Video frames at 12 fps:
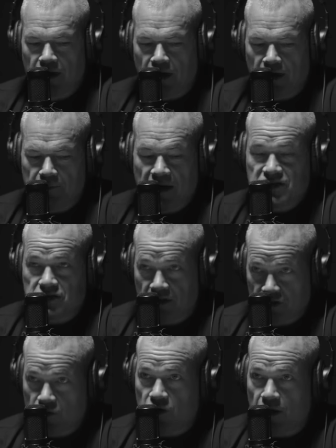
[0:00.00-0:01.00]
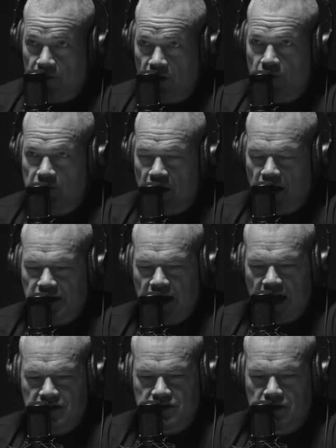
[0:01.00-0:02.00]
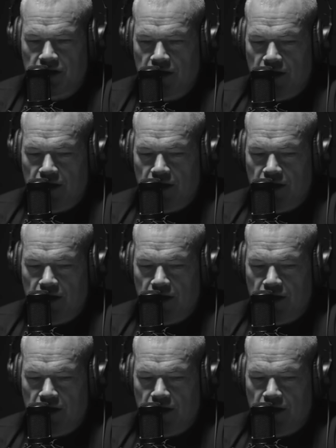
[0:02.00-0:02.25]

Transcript: and I mentioned that you were coming on the podcast,